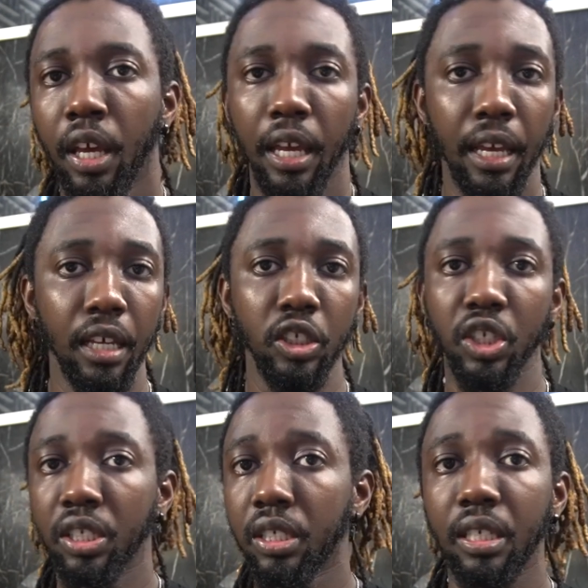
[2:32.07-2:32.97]
And
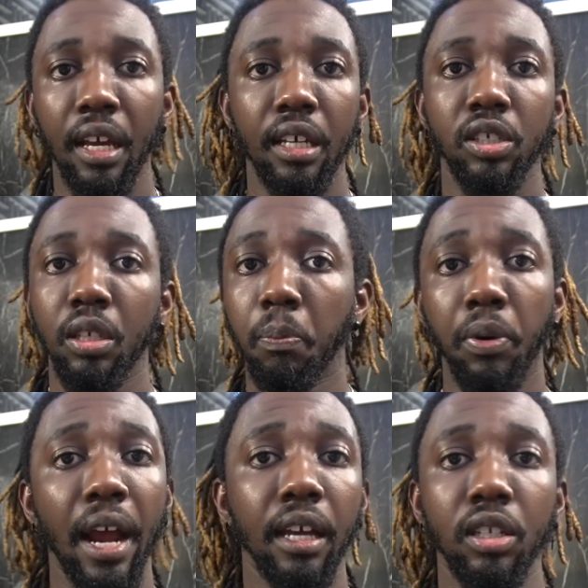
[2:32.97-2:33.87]
just test and
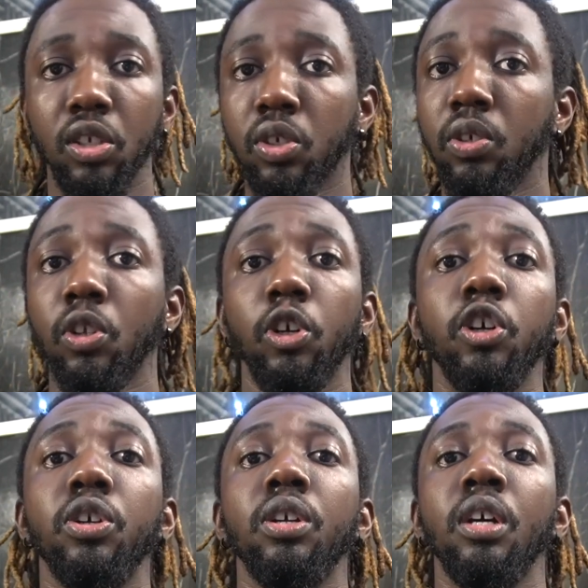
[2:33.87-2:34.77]
practice and
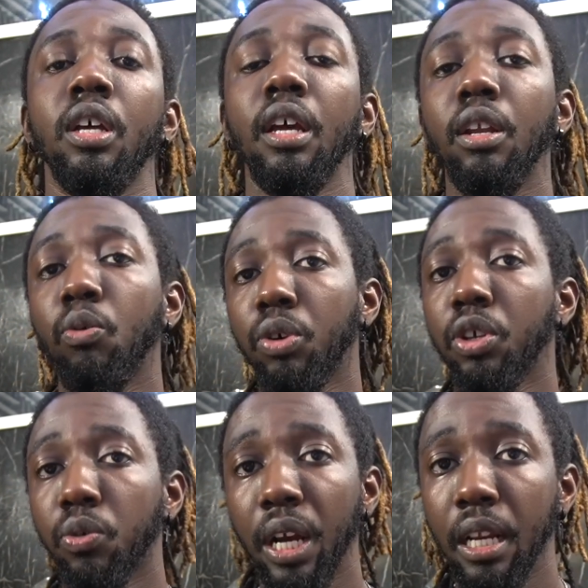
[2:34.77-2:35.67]
learn. And then when
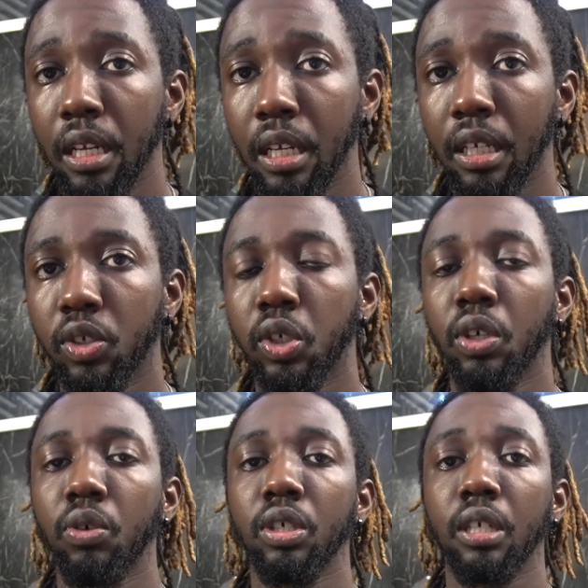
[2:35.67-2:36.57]
you're ready to get
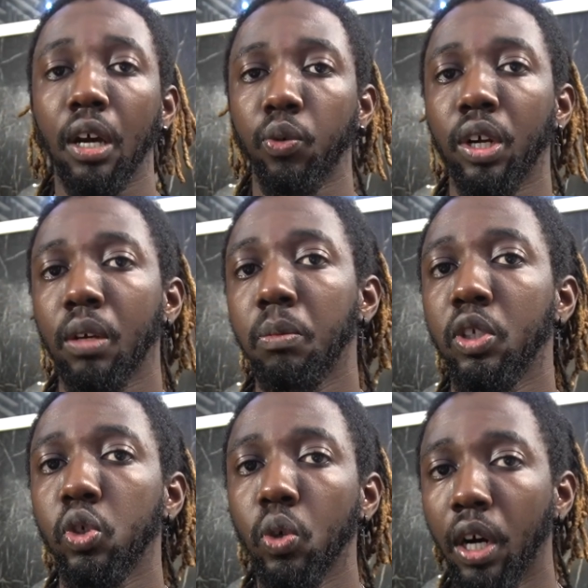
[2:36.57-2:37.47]
serious, I would
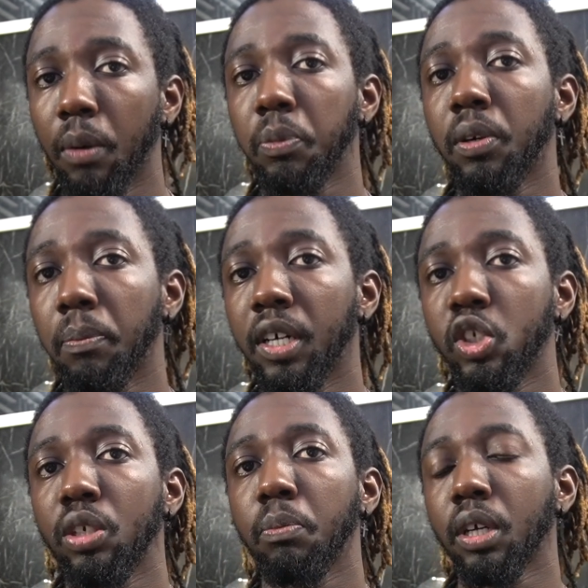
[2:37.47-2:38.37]
recommend you up your
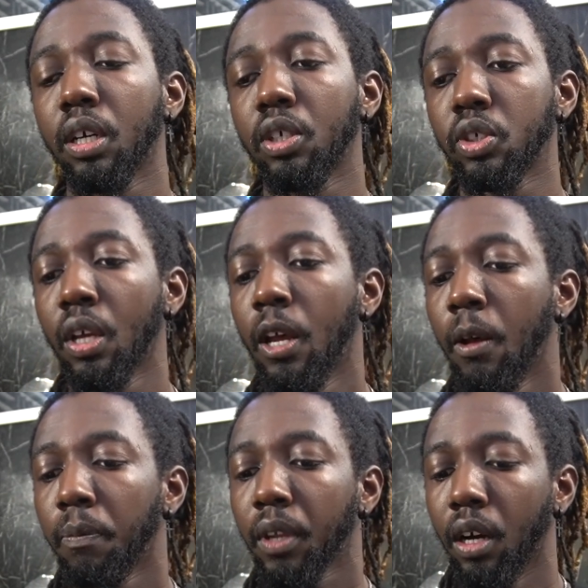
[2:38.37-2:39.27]
budget, because
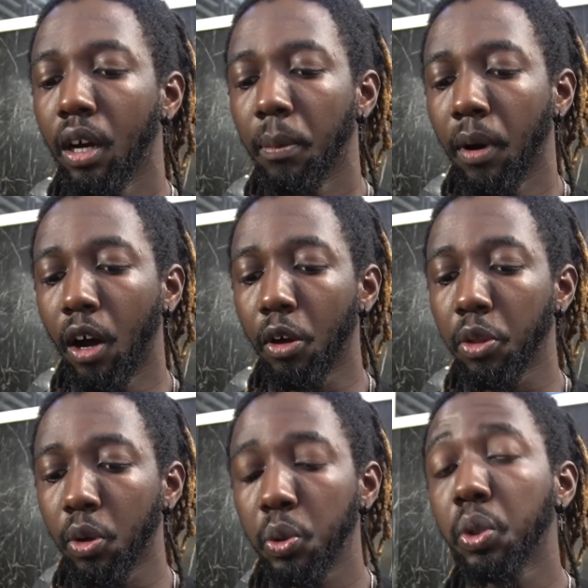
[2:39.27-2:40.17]

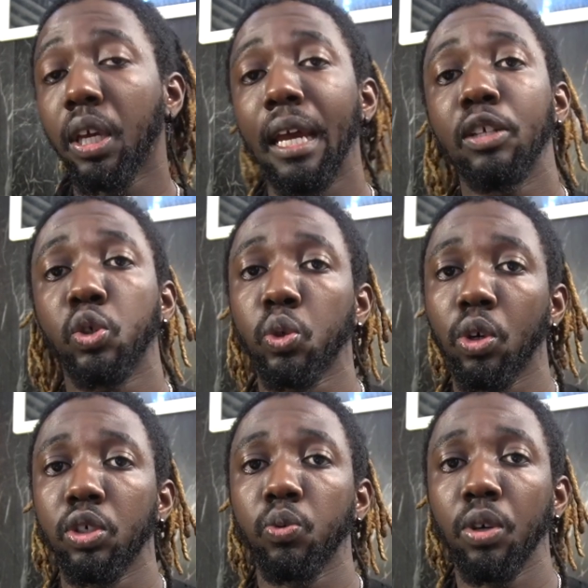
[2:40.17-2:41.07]
although you can
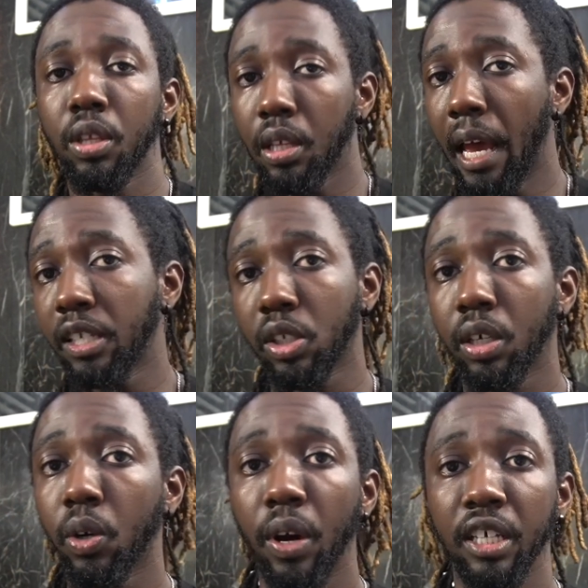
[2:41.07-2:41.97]
source with as
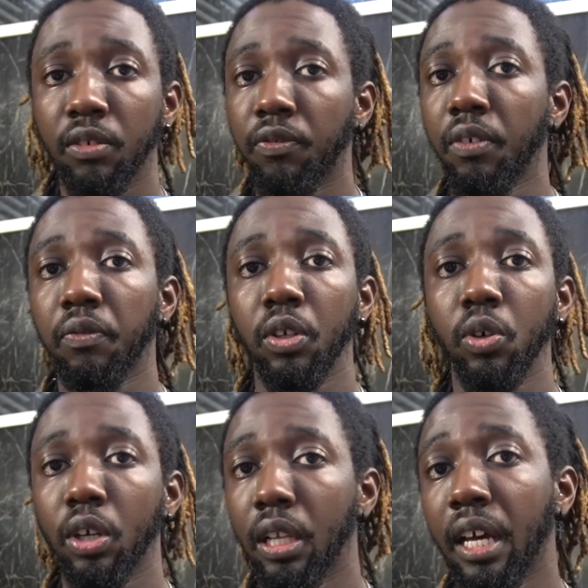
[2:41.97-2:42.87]
little as $50
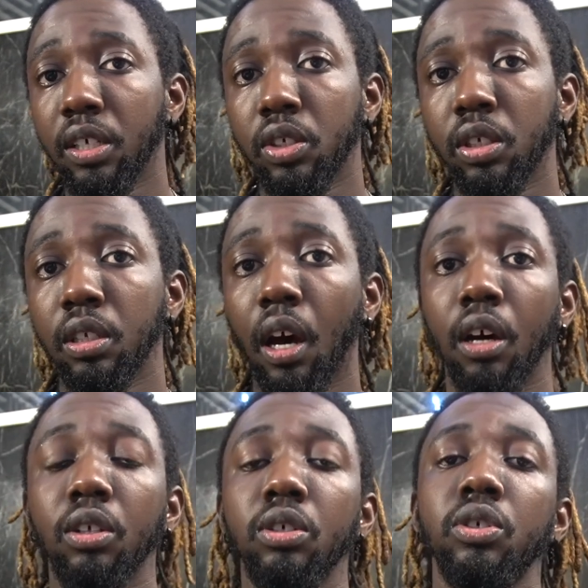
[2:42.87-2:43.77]
or less
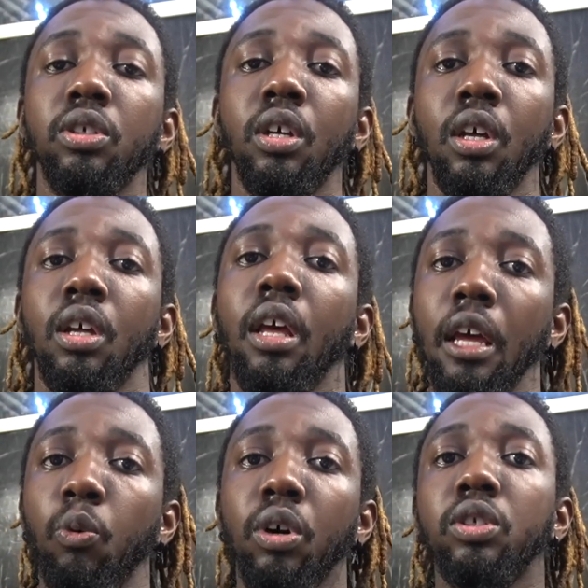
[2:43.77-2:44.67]
dollars,
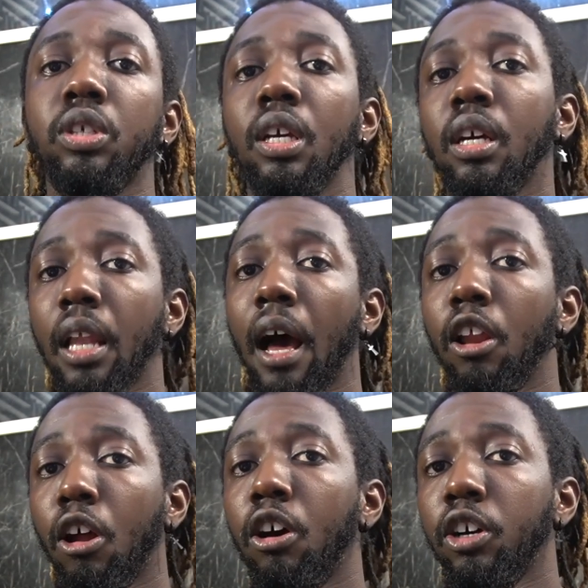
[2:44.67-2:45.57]
it will take a lot
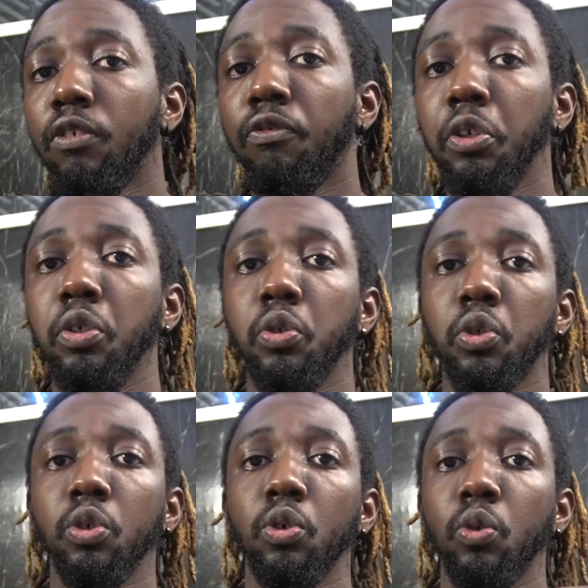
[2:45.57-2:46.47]
longer for you
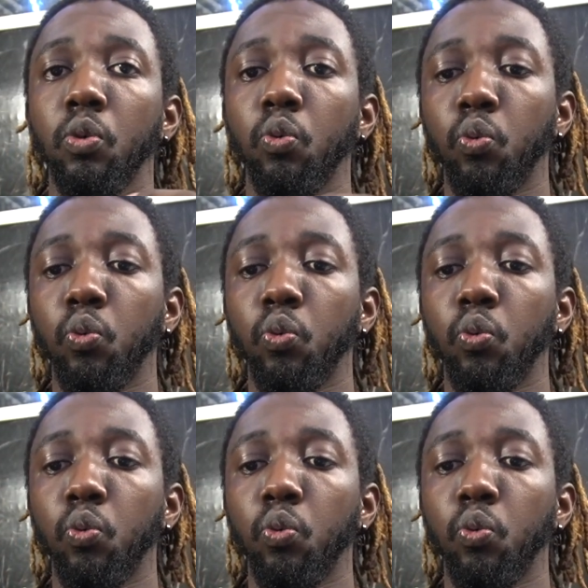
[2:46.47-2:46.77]
to